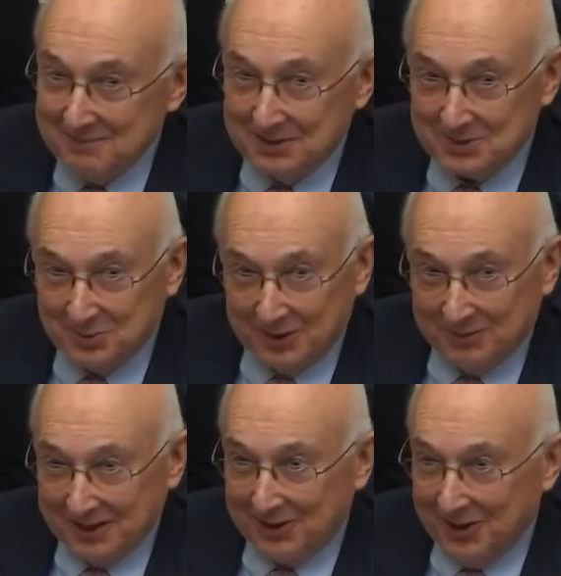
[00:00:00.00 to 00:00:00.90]
But as one
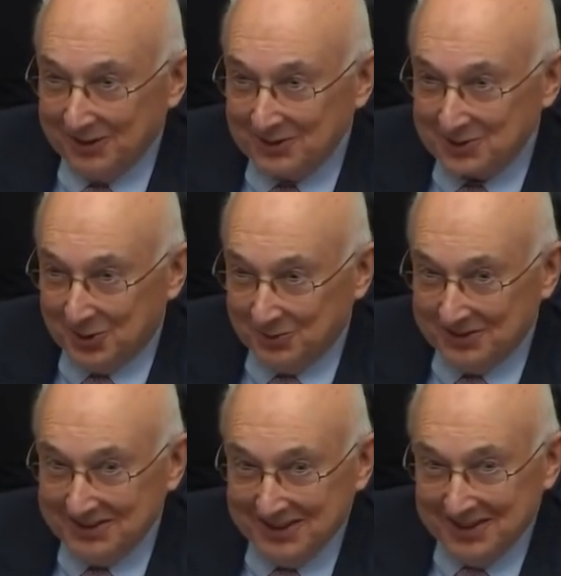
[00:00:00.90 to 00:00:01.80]
of my colleagues told
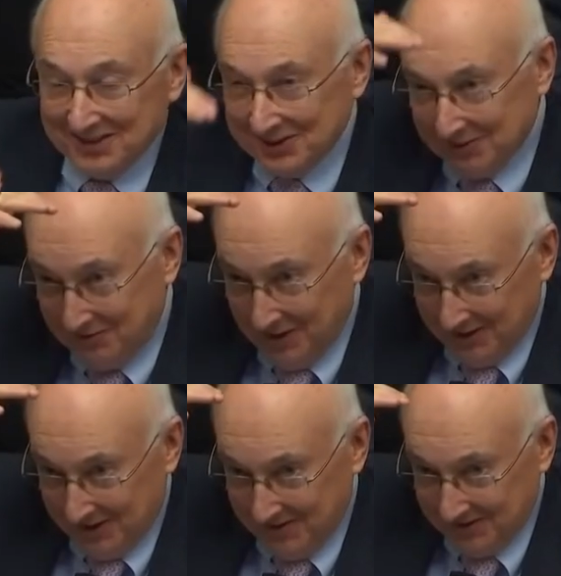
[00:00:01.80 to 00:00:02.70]
me, you know,
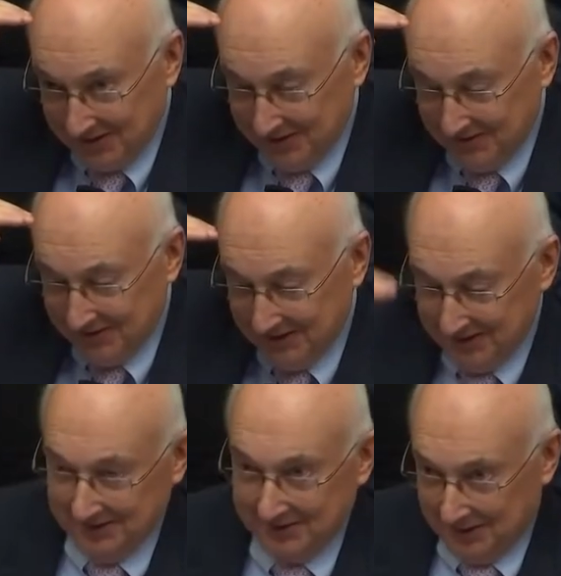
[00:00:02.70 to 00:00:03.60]
falling off a cliff and
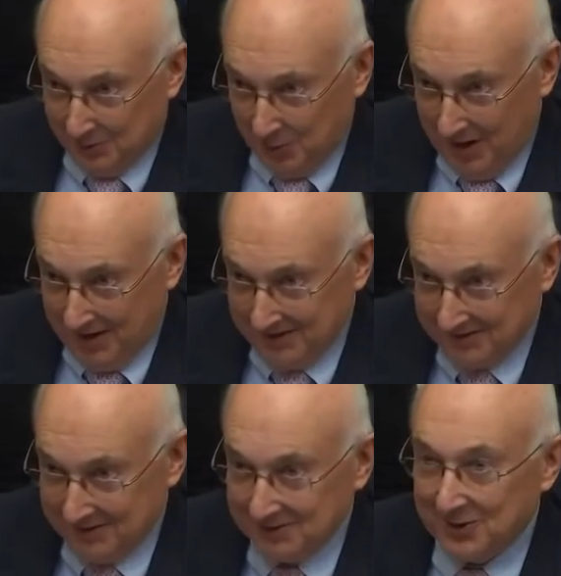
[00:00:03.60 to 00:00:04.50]
hitting a rock
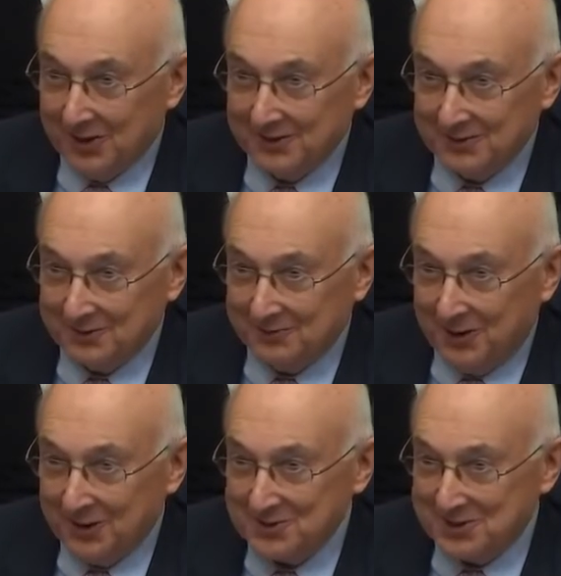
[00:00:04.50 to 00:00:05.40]
and, and calling your
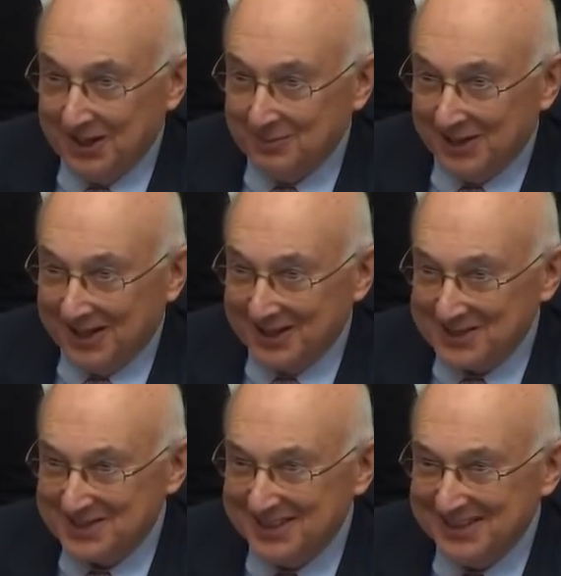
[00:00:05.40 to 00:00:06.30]
fall
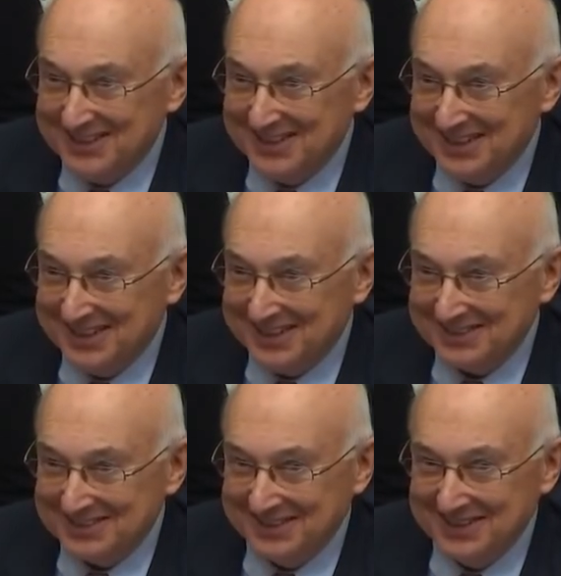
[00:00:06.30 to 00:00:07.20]
stabilized
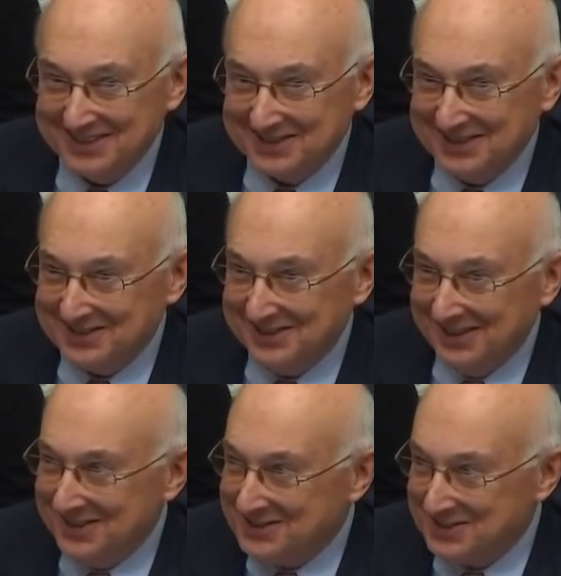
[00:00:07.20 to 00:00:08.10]
uh, is, is
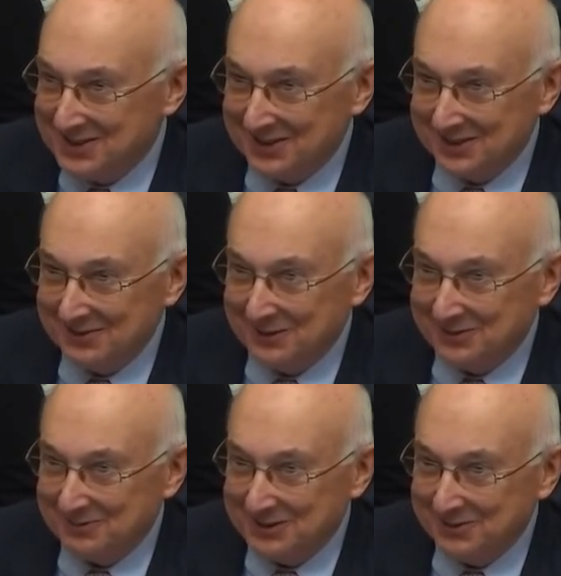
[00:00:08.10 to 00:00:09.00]
not necessarily
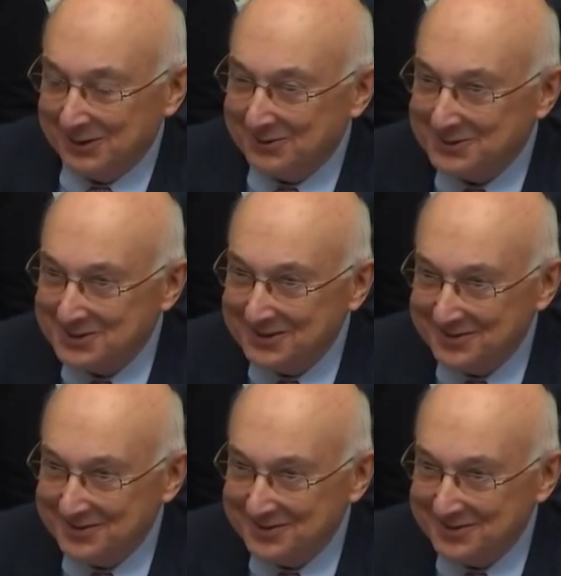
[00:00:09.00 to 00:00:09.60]
what, what you want to achieve.